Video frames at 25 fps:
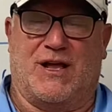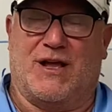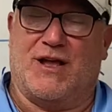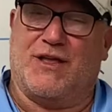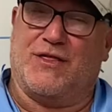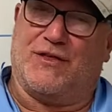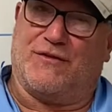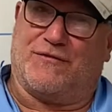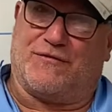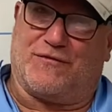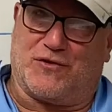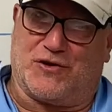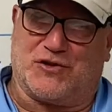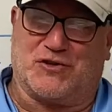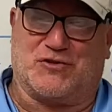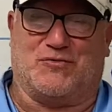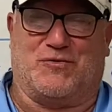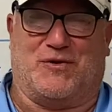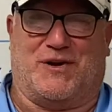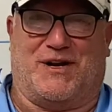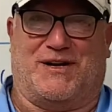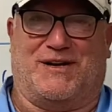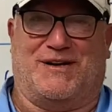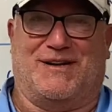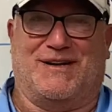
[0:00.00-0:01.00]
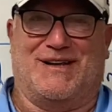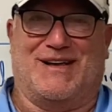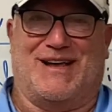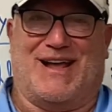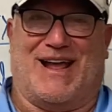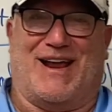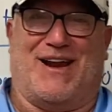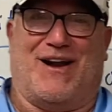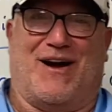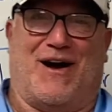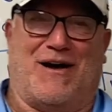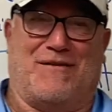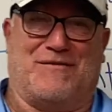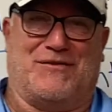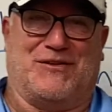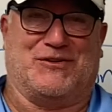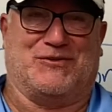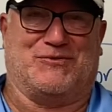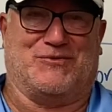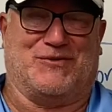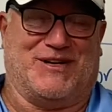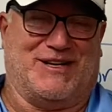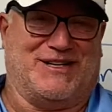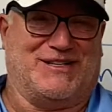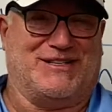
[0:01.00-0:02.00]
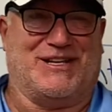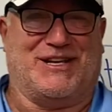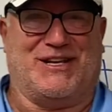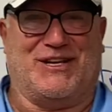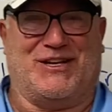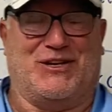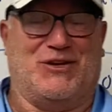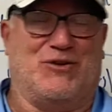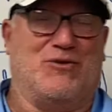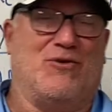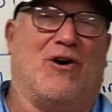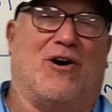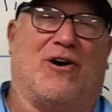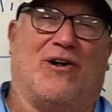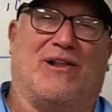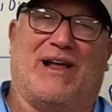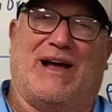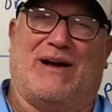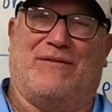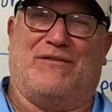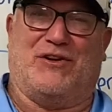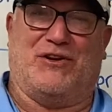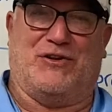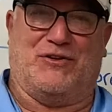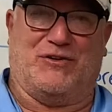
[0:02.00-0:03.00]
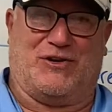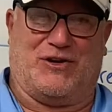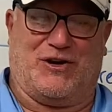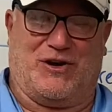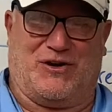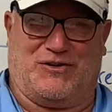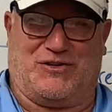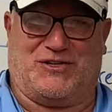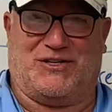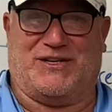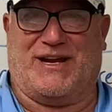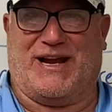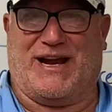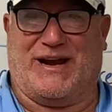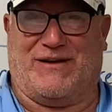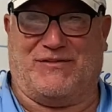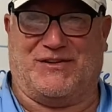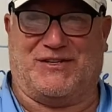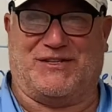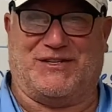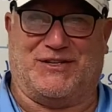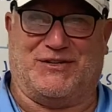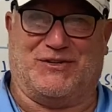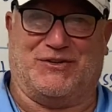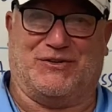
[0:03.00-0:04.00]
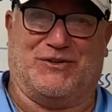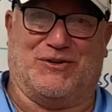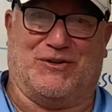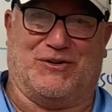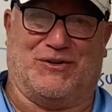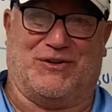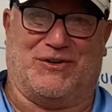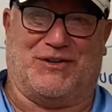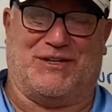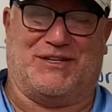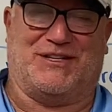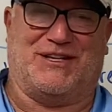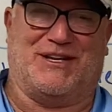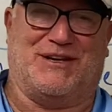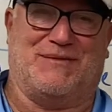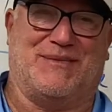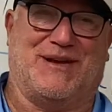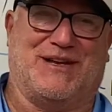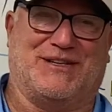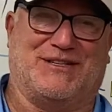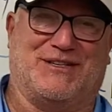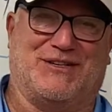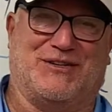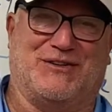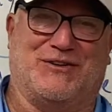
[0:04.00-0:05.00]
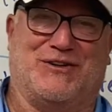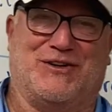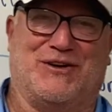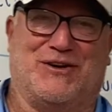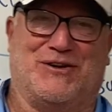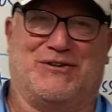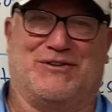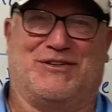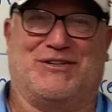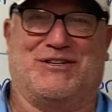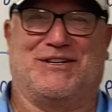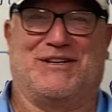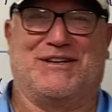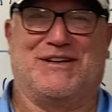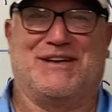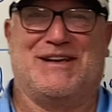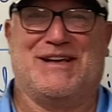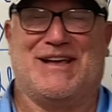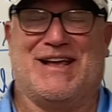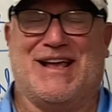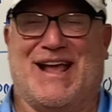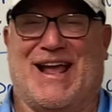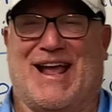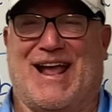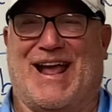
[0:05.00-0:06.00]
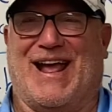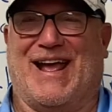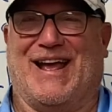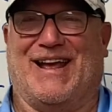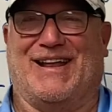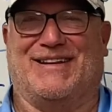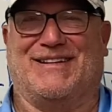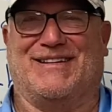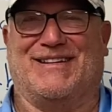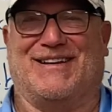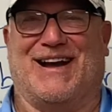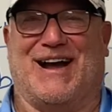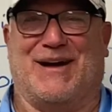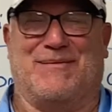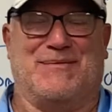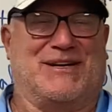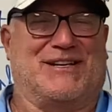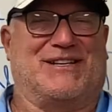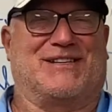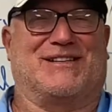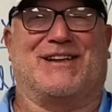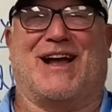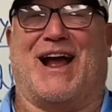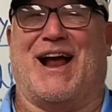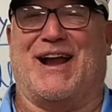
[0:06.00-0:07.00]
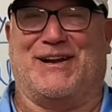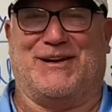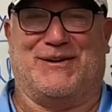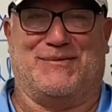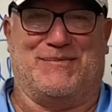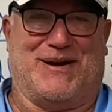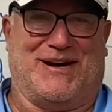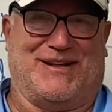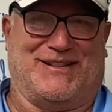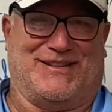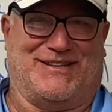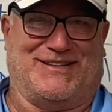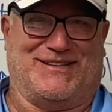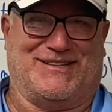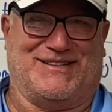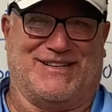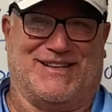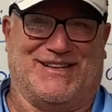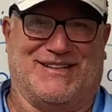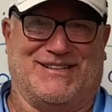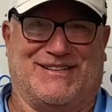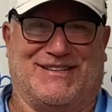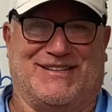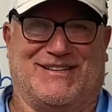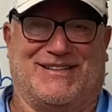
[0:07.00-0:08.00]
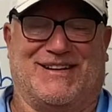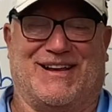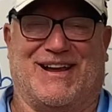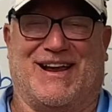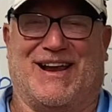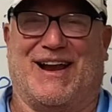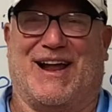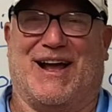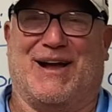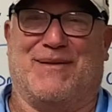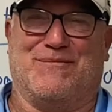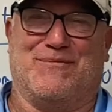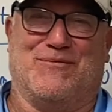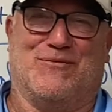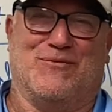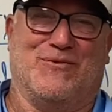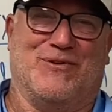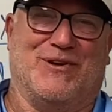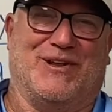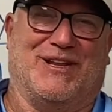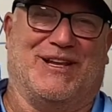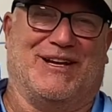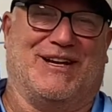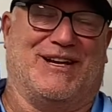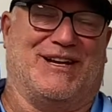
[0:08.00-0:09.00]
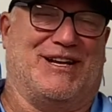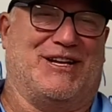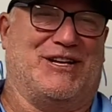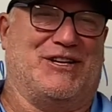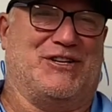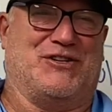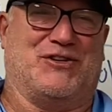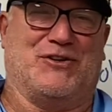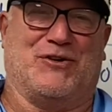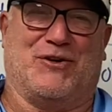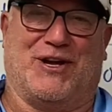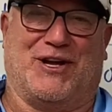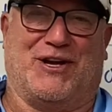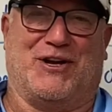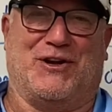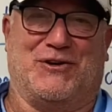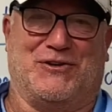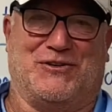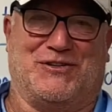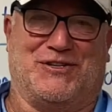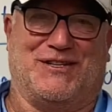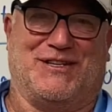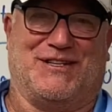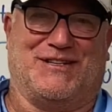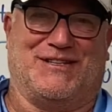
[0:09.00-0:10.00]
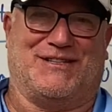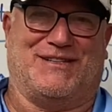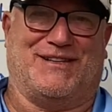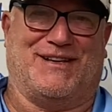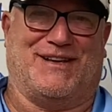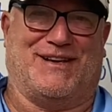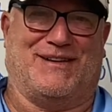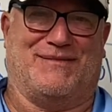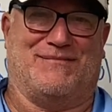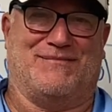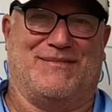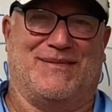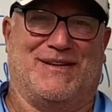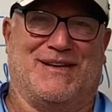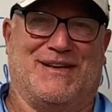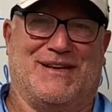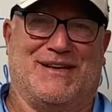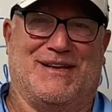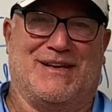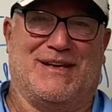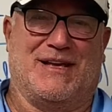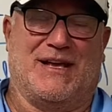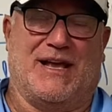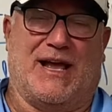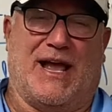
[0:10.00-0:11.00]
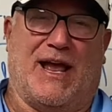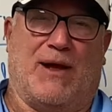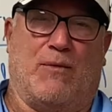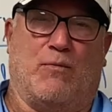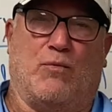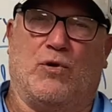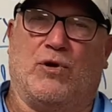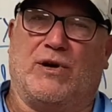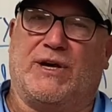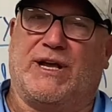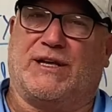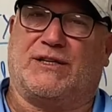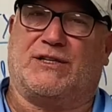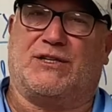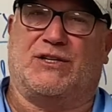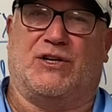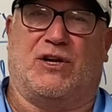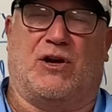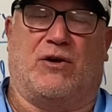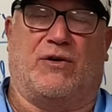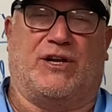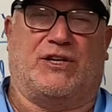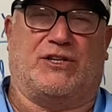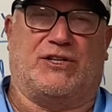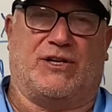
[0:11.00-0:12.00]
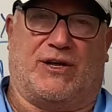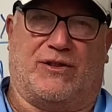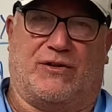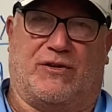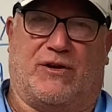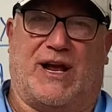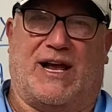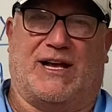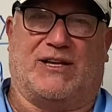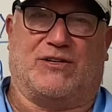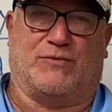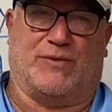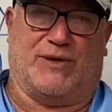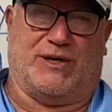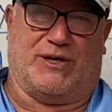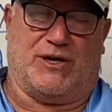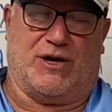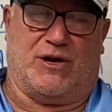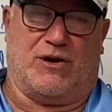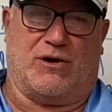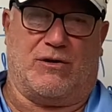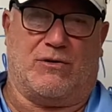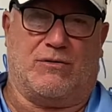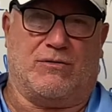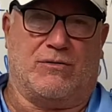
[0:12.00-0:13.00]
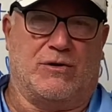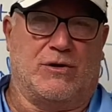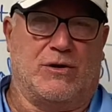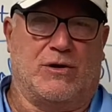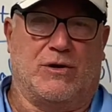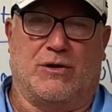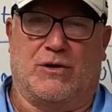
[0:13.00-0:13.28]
The first one, an obvious one, is that you all have a new coach. Every single girl on the team has a new coach. And I'm excited about this season, and I'm really going to enjoy coaching this team. And we'll get to know each other as we go.